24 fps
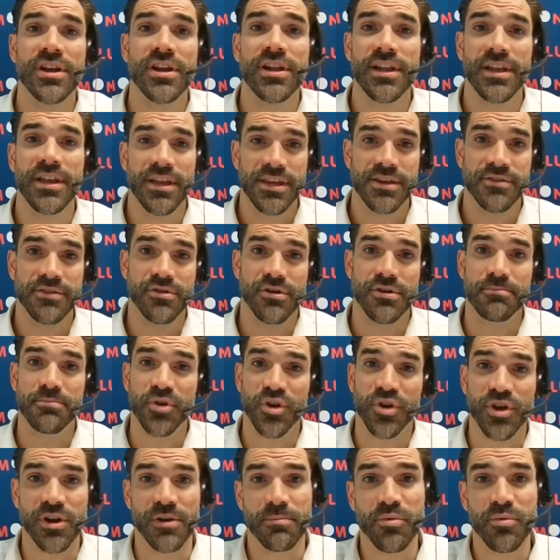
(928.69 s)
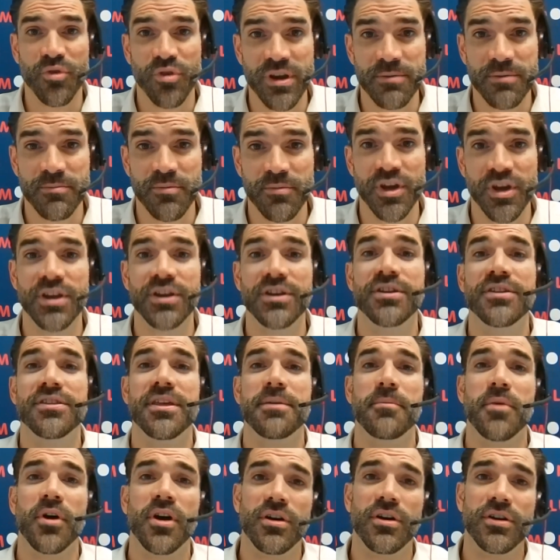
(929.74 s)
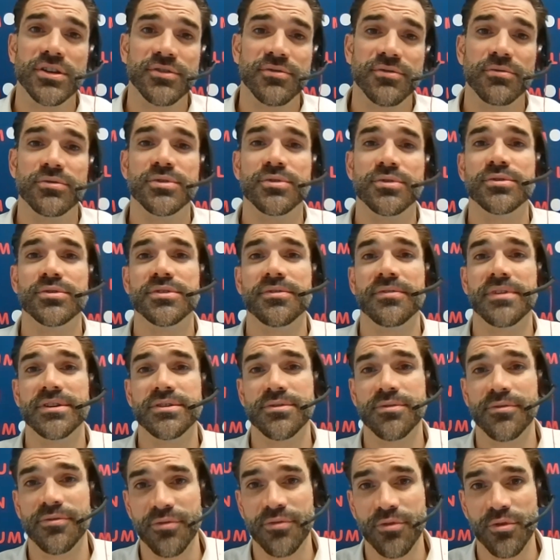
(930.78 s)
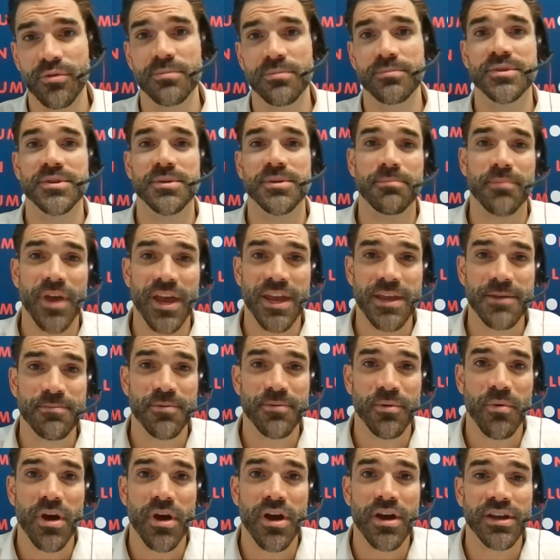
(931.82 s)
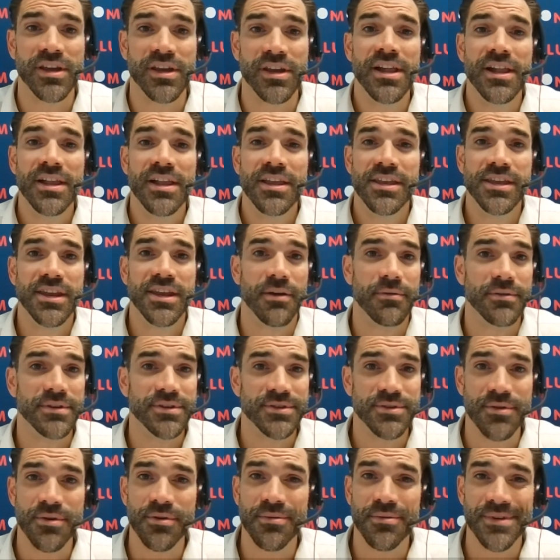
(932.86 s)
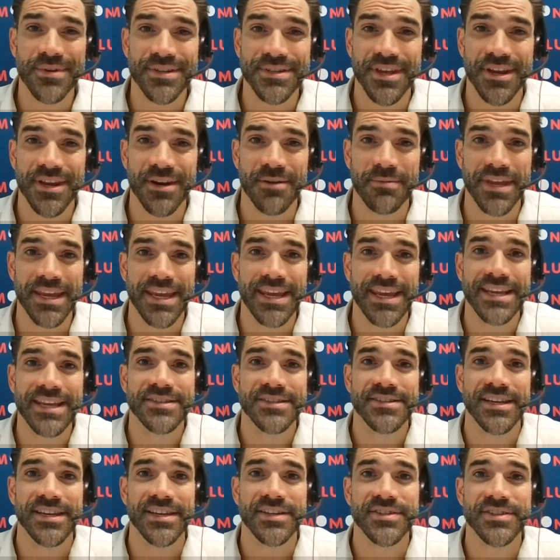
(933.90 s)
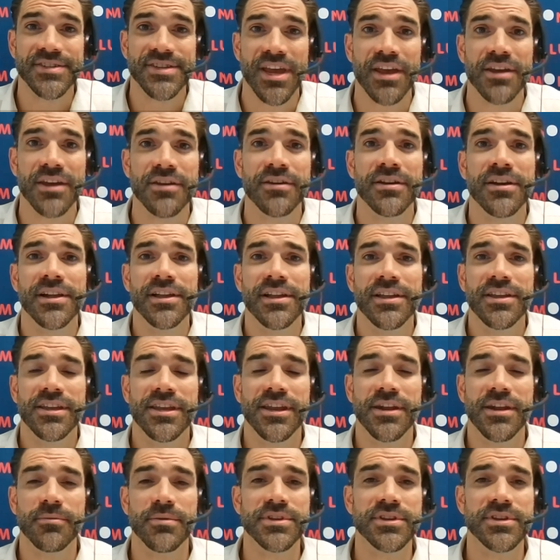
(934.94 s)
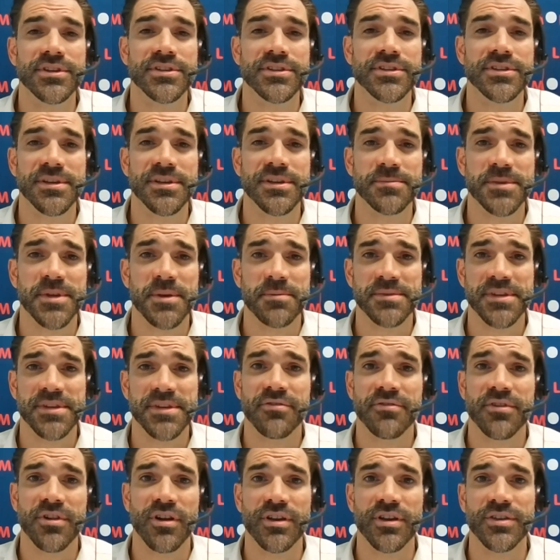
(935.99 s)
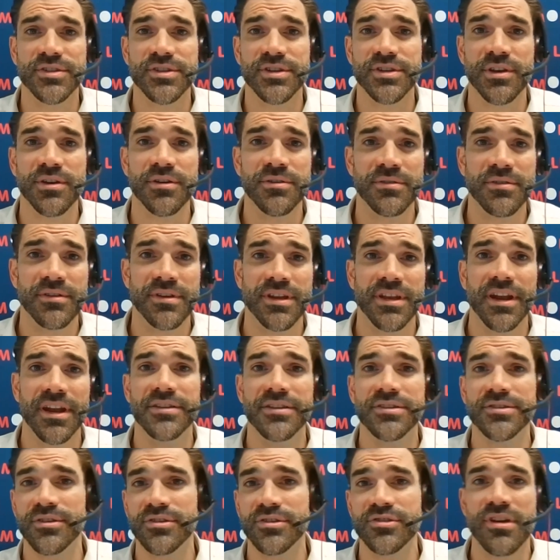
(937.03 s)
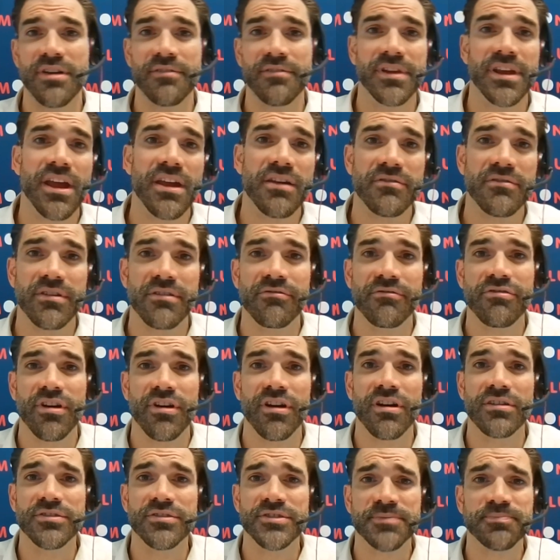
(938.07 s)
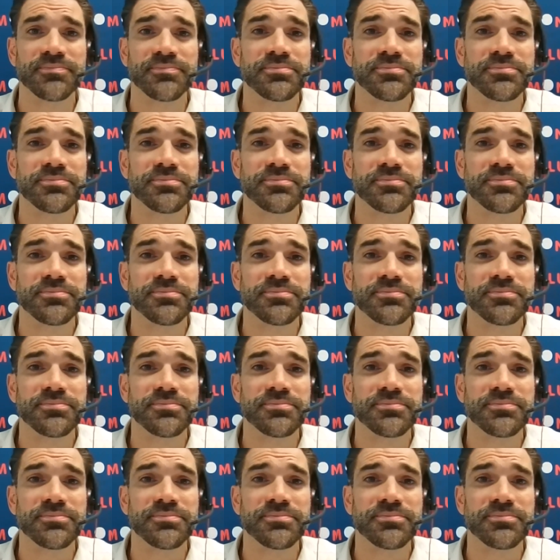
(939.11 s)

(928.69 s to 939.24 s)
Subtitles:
You've got to book an appointment. They might ask for all sorts of extra forms and paperwork. It's not always going to be easy. So we do sometimes have clients who, they're sort of traveling over in France,